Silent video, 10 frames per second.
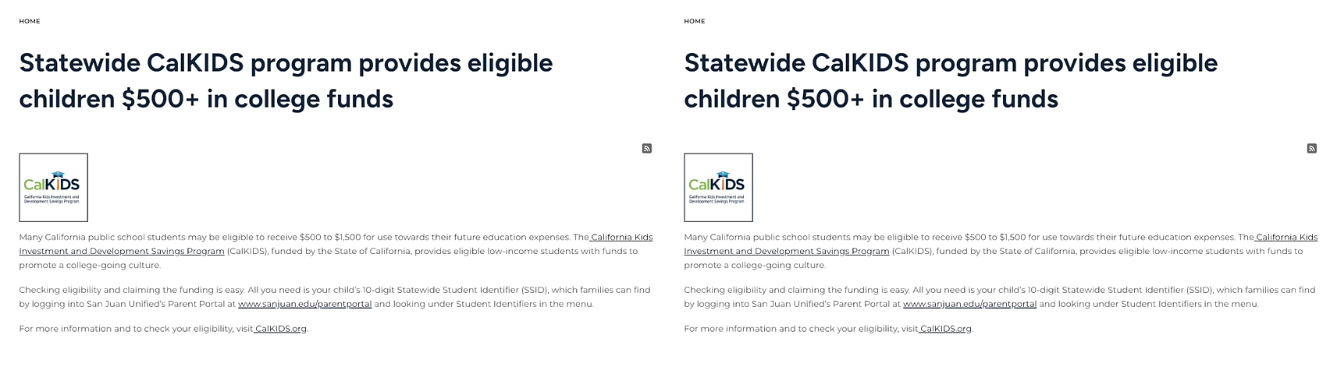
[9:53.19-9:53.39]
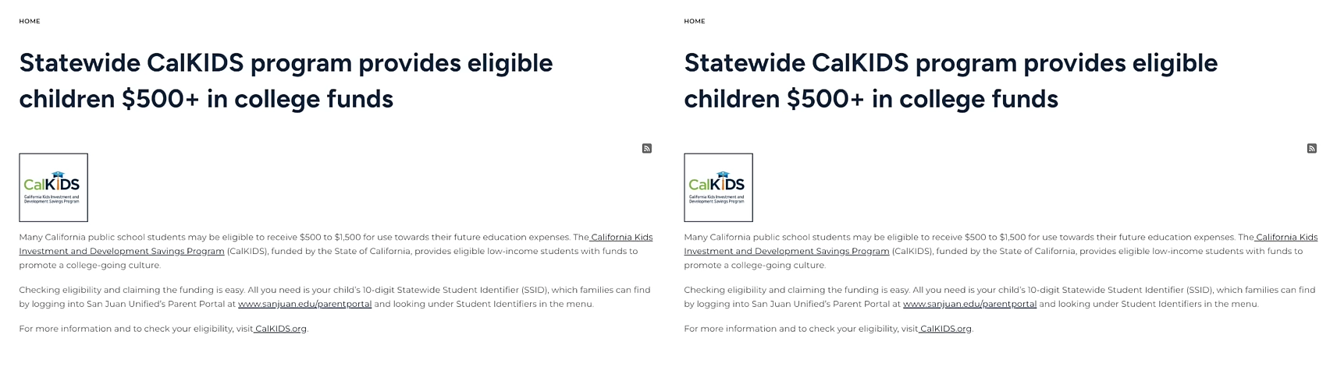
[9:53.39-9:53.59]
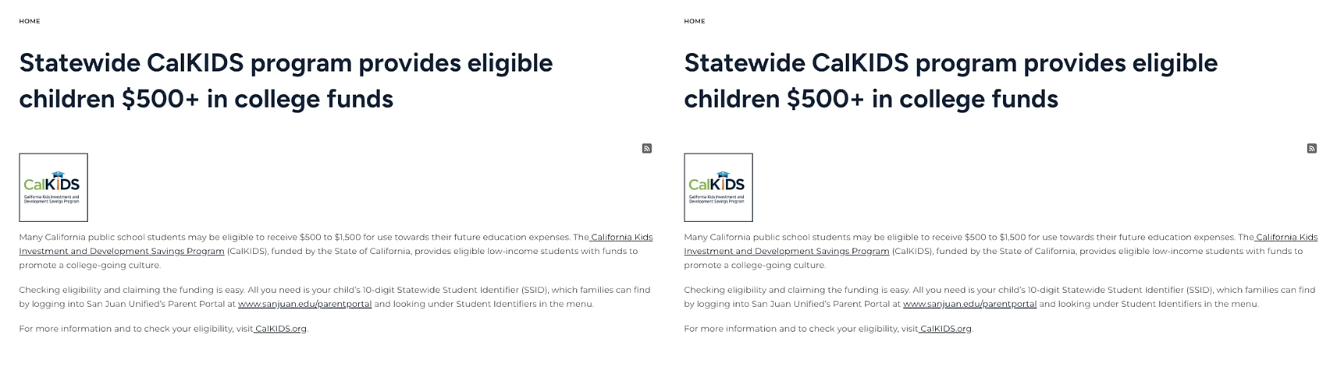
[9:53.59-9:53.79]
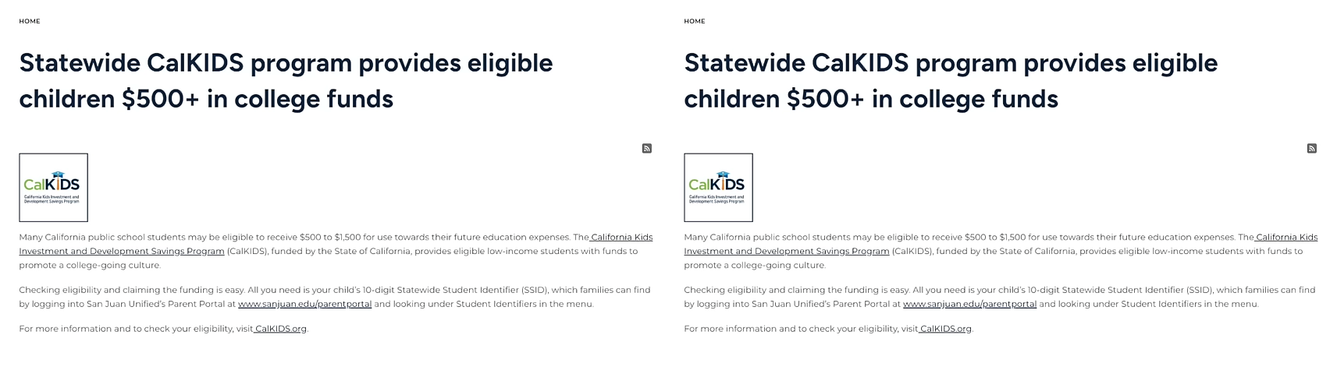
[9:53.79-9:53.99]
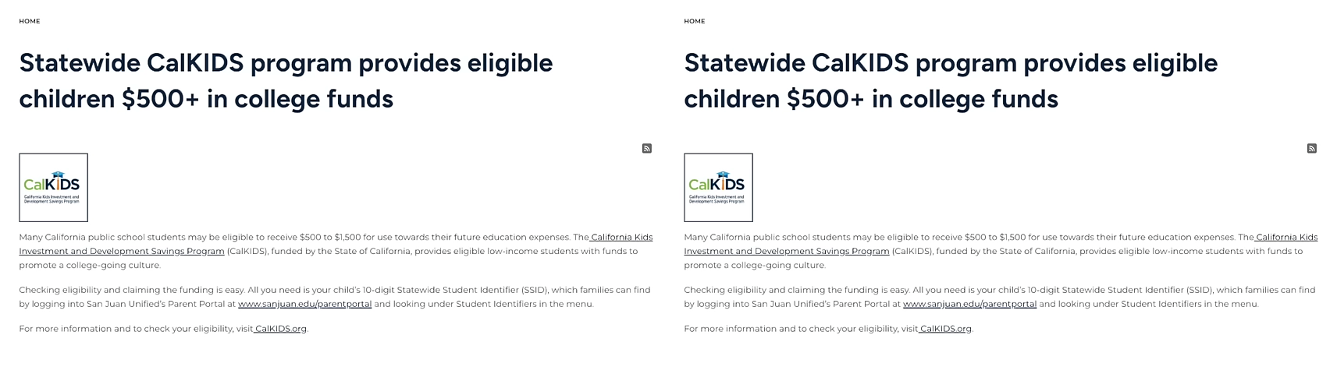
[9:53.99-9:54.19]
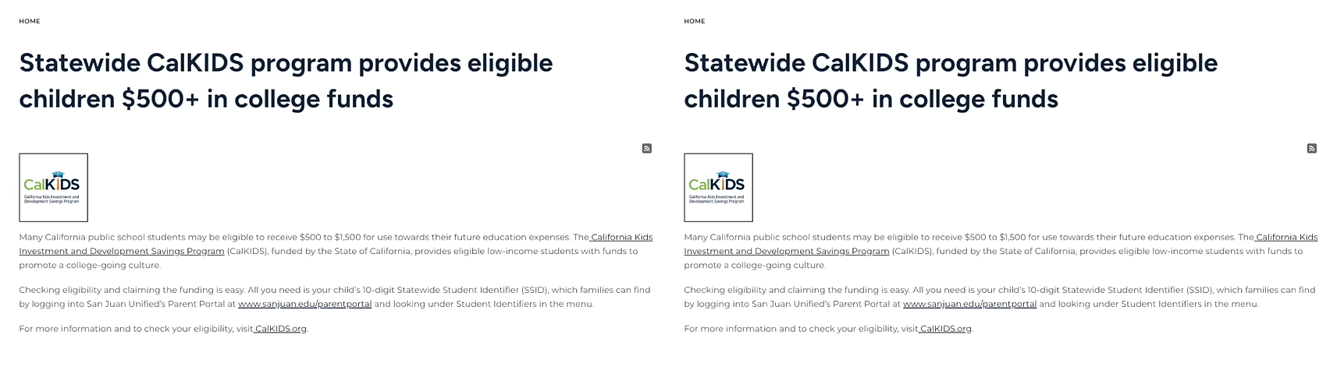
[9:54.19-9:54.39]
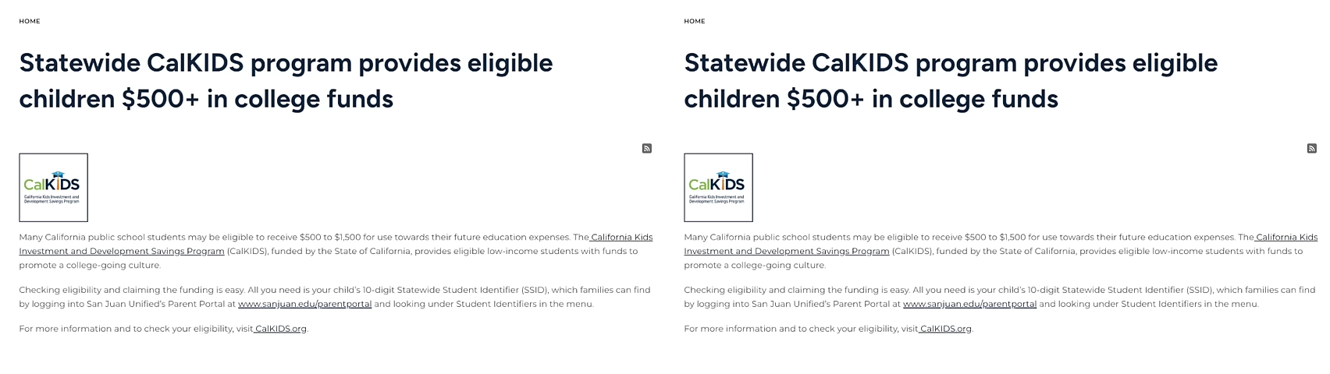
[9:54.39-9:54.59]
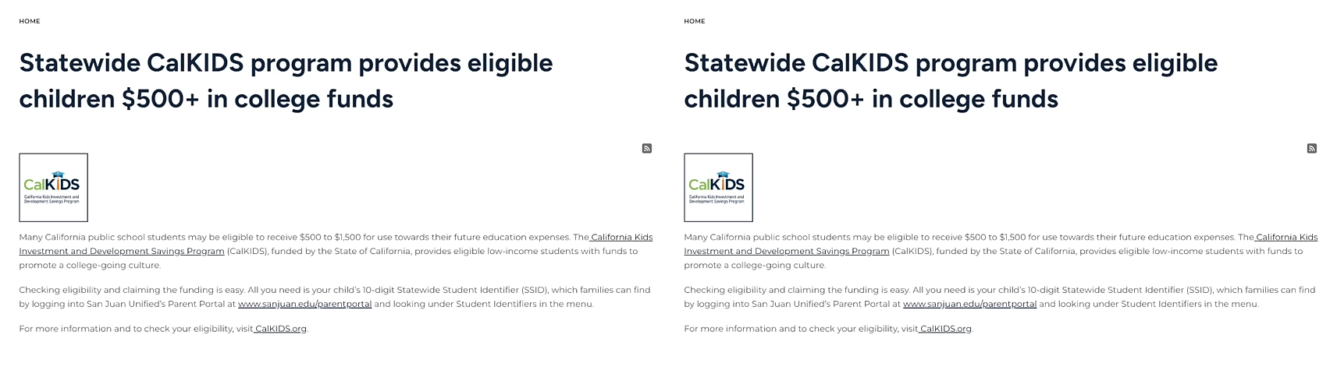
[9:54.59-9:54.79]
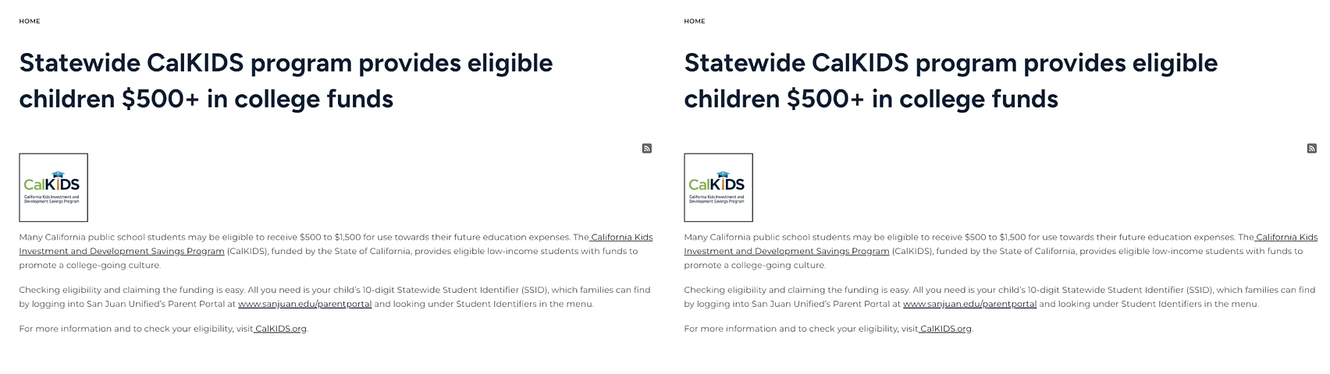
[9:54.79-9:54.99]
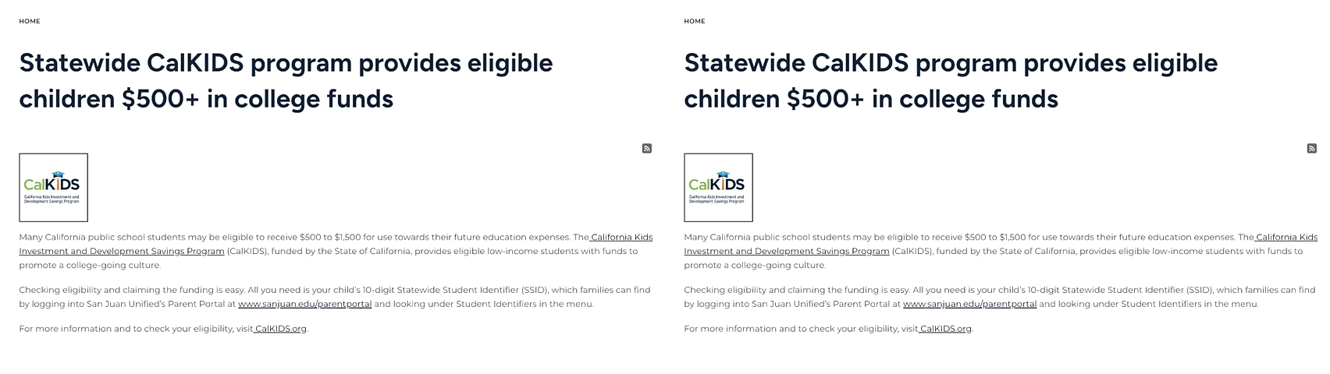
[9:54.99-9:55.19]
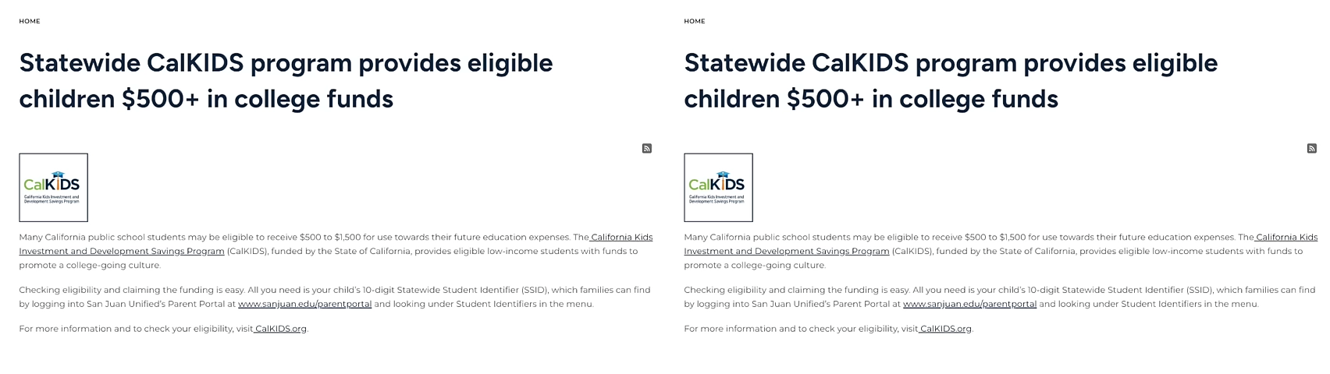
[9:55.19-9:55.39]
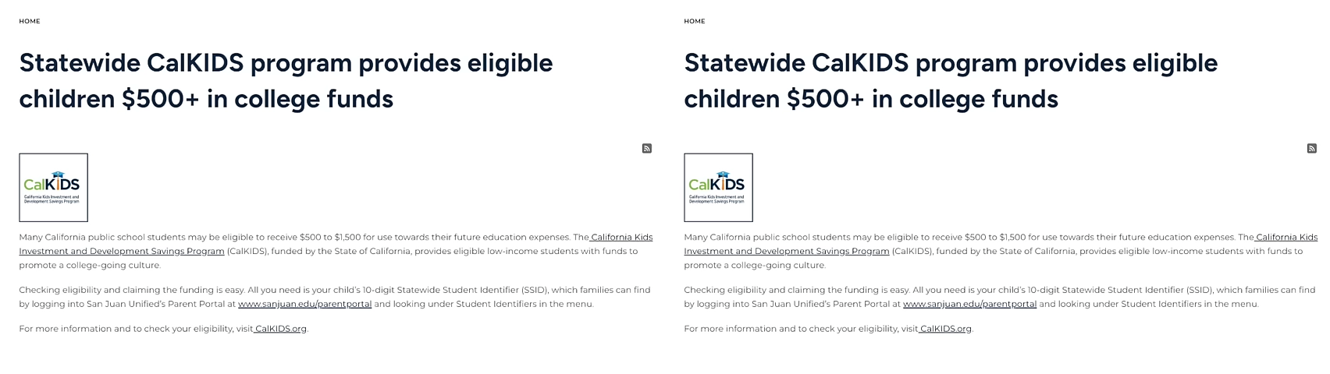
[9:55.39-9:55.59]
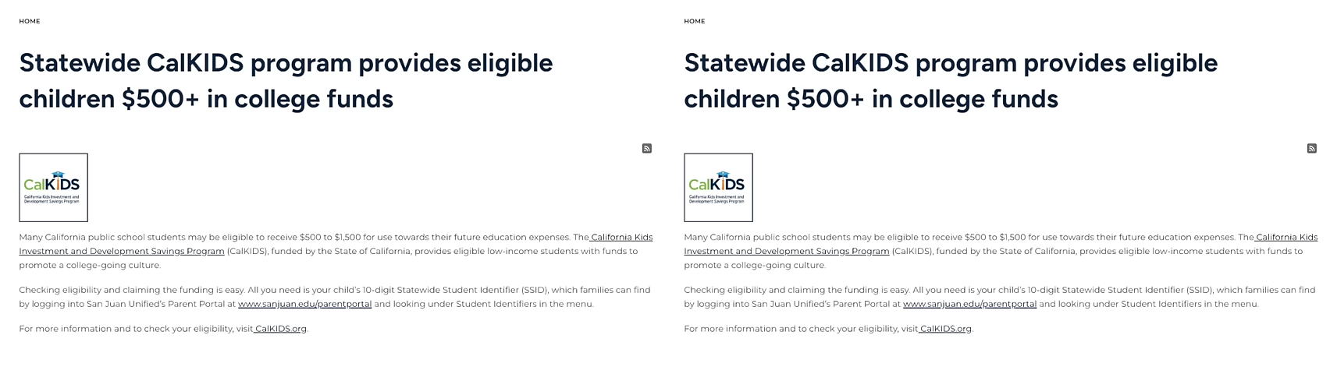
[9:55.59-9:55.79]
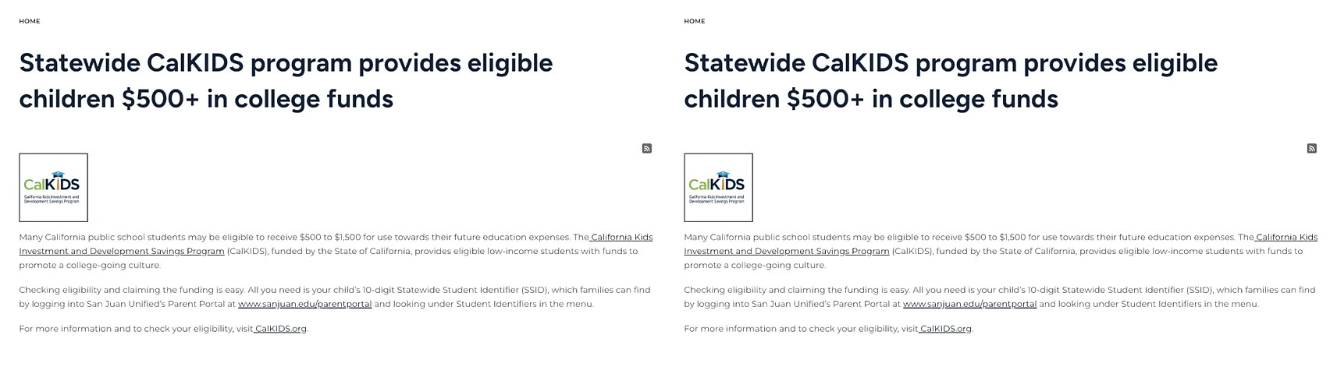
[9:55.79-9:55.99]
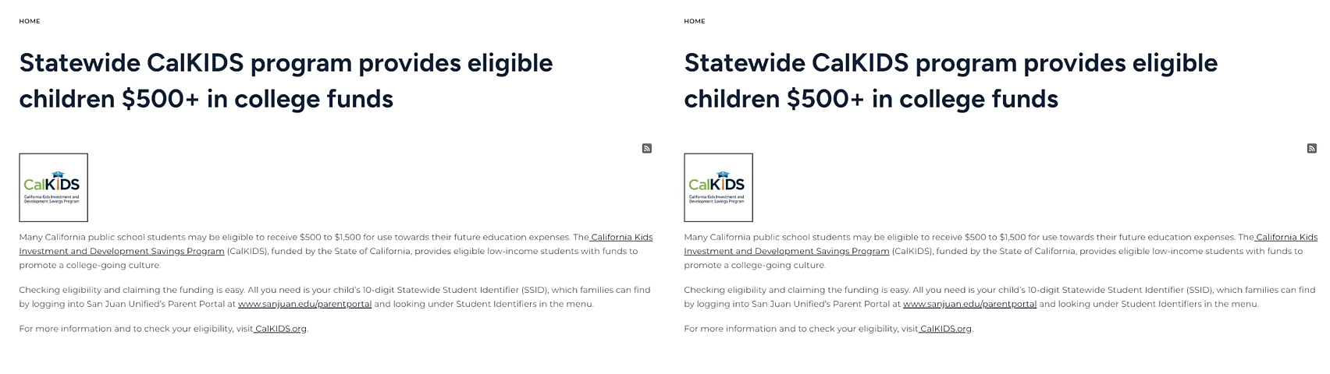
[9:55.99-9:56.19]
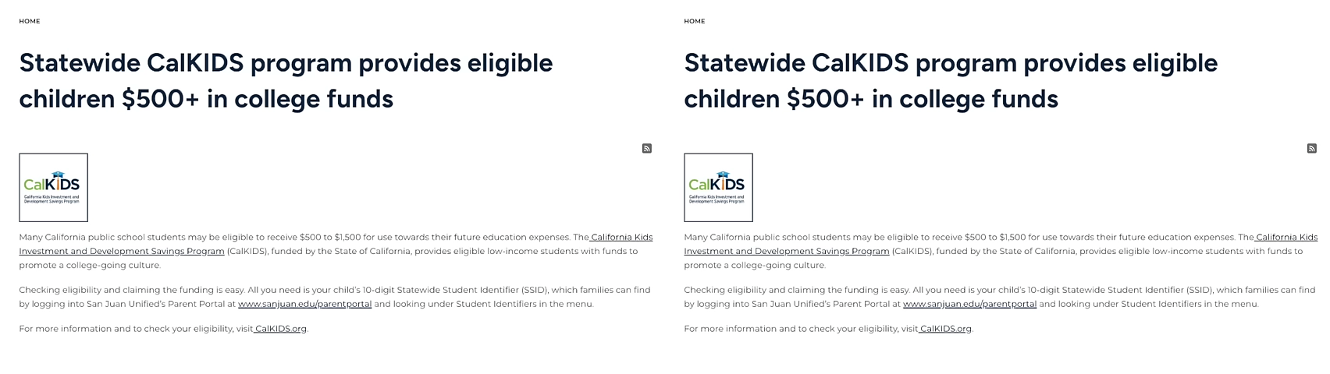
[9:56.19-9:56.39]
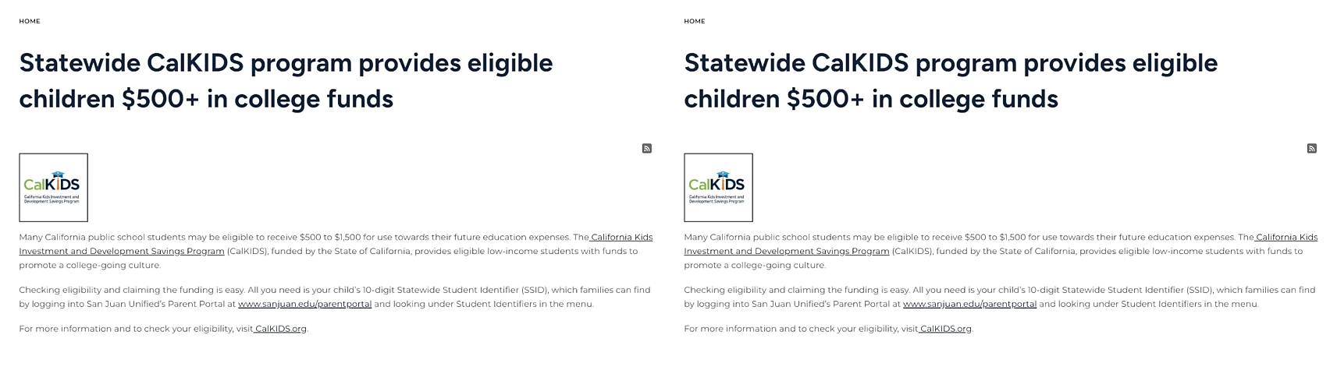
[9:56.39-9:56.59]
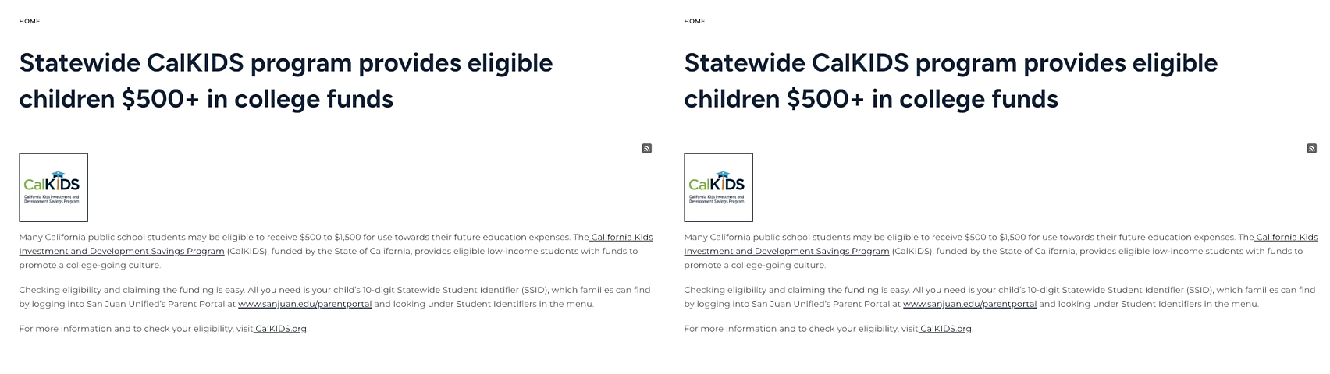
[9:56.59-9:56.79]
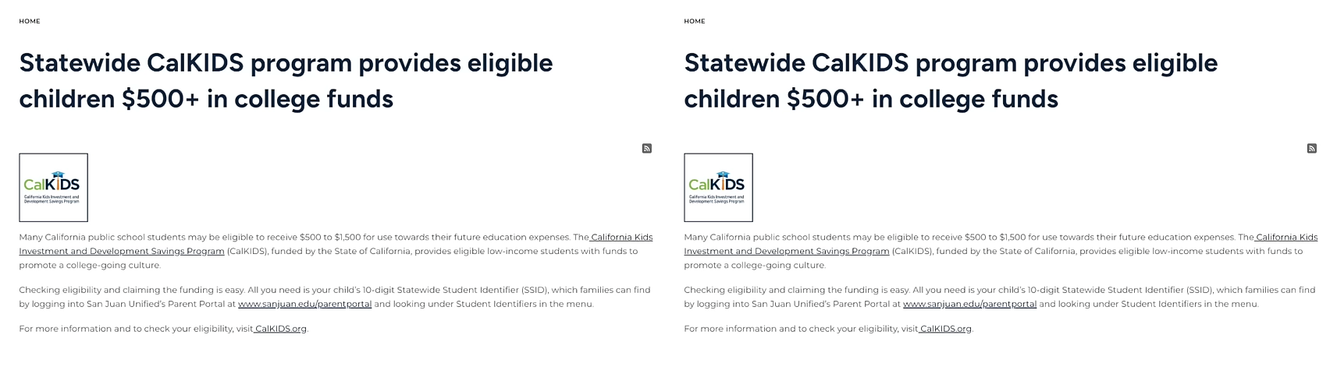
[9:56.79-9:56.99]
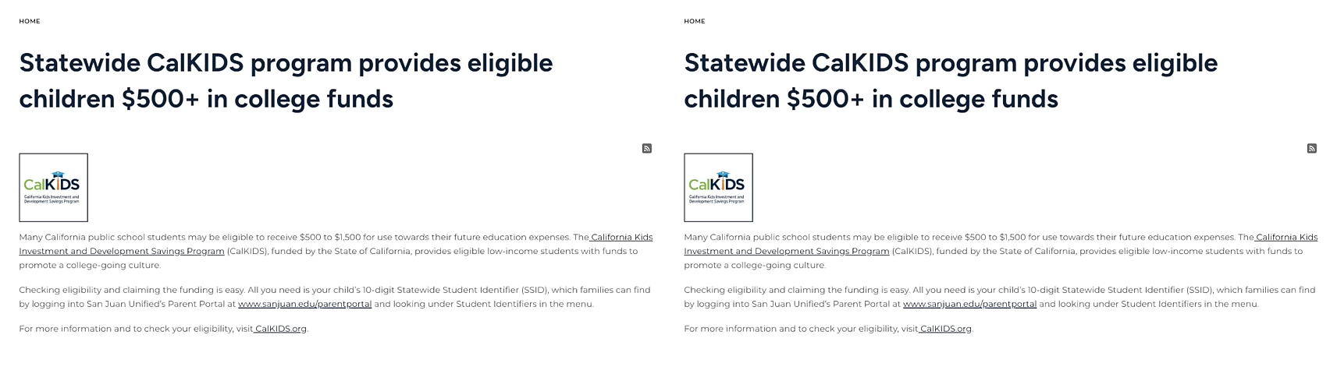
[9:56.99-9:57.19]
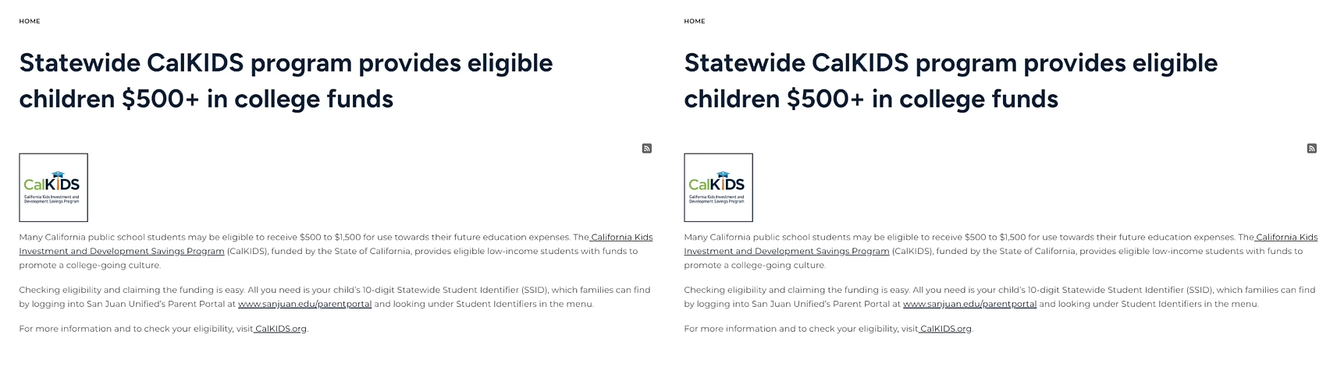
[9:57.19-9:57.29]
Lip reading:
[unreadable: no face in view]